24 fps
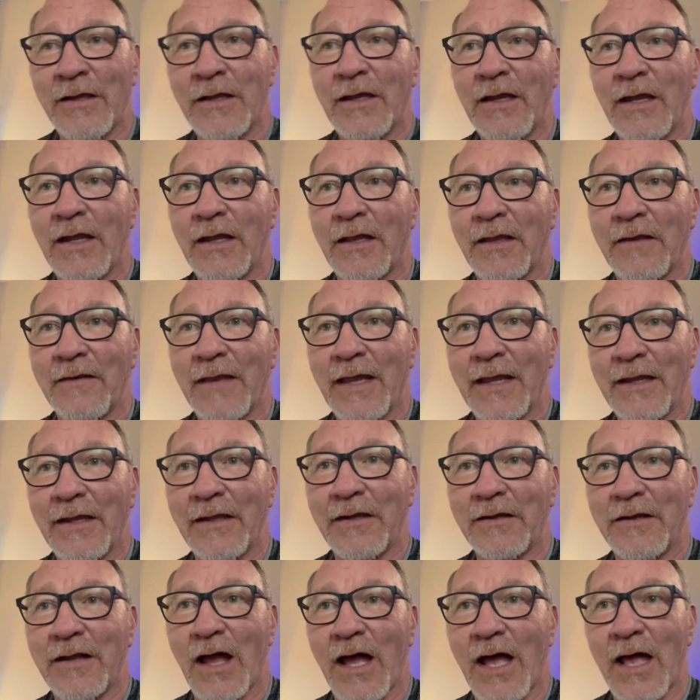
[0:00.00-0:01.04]
and they
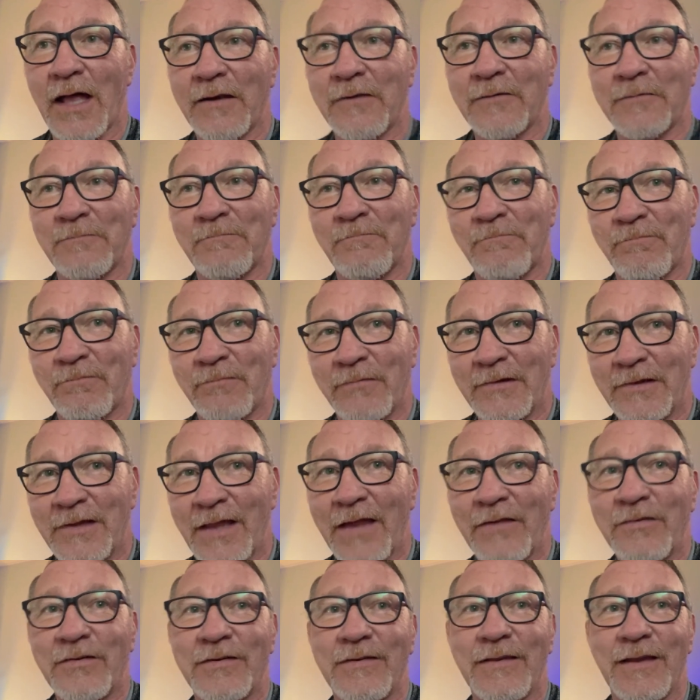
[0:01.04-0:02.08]
got
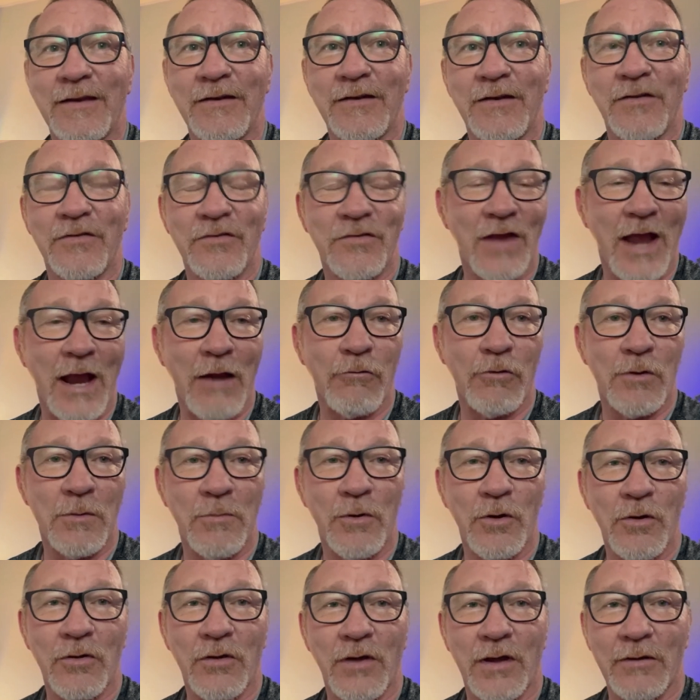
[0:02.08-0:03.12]
less than
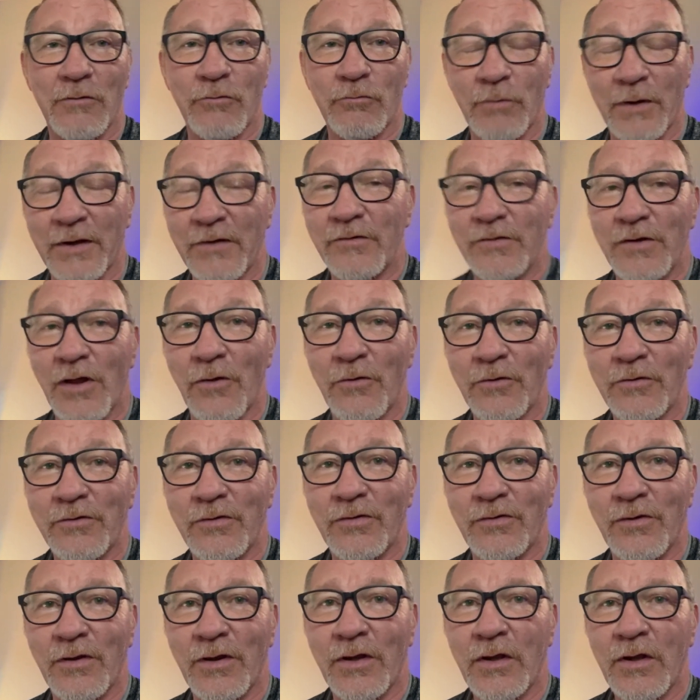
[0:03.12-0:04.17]
desirable
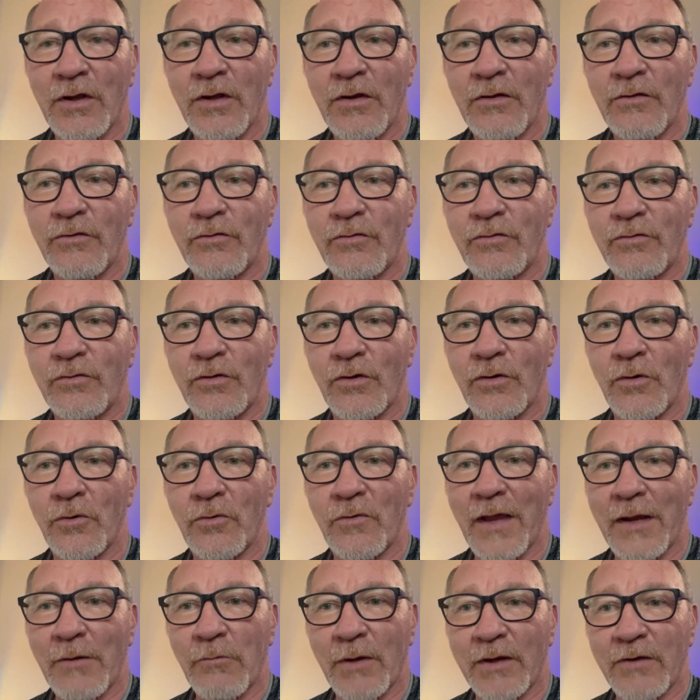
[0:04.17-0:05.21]
results. So
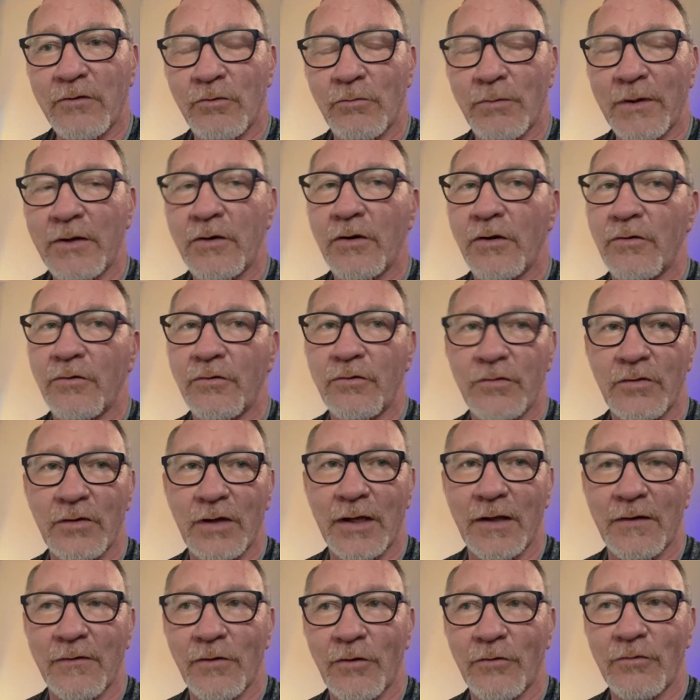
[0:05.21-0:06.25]
they went to Windows
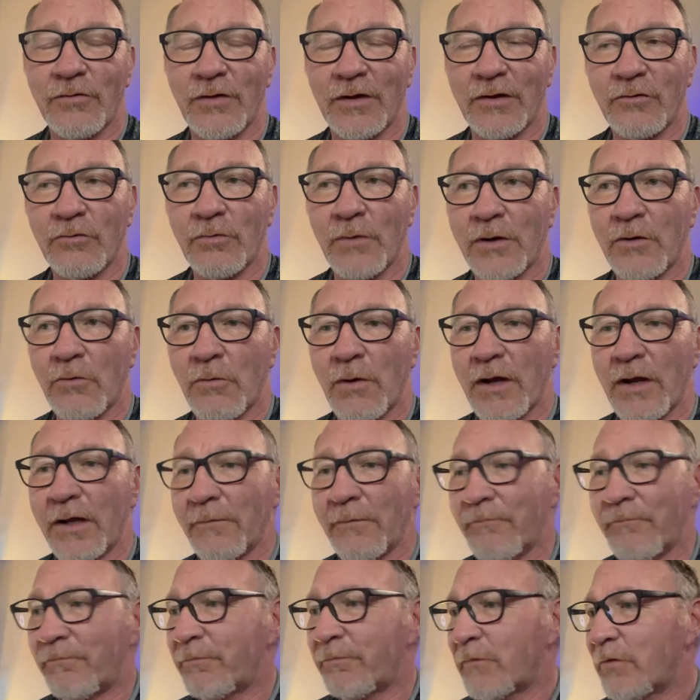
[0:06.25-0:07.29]
and those things went
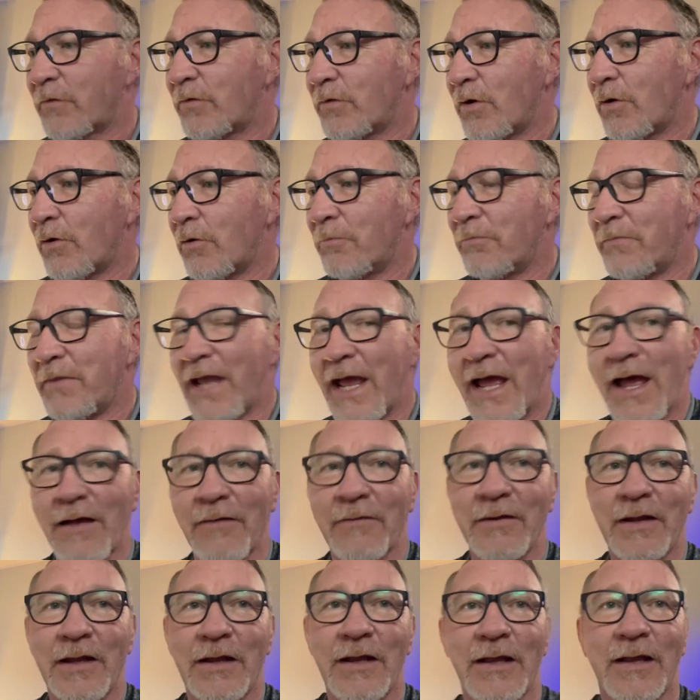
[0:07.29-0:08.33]
away. So
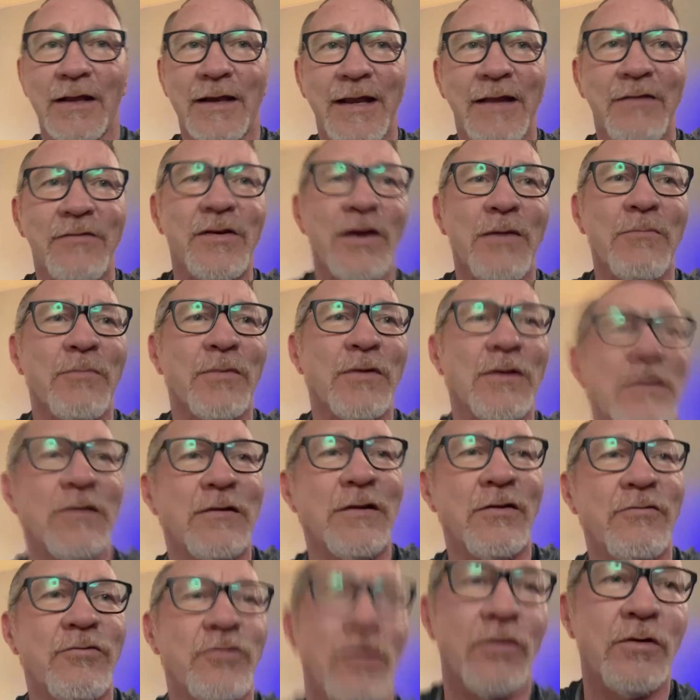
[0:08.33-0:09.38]
yeah, it ends
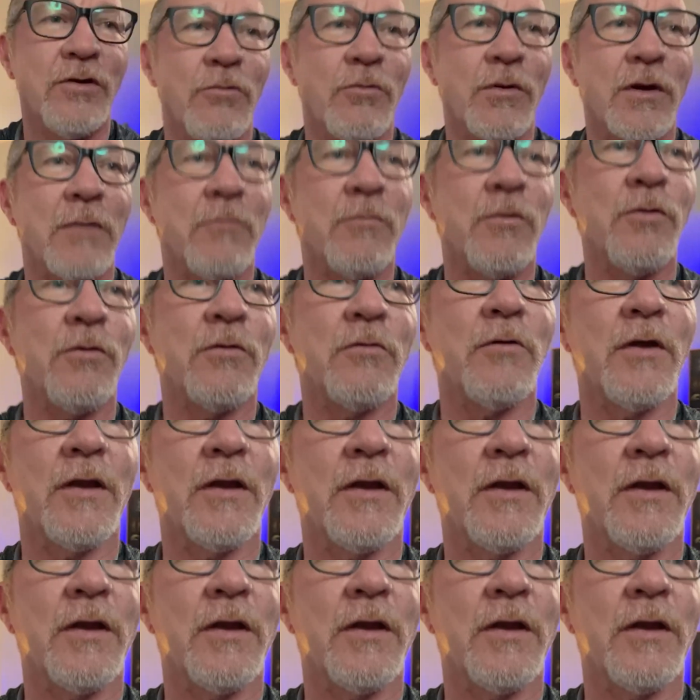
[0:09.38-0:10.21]
up, let's show you what I'm doing right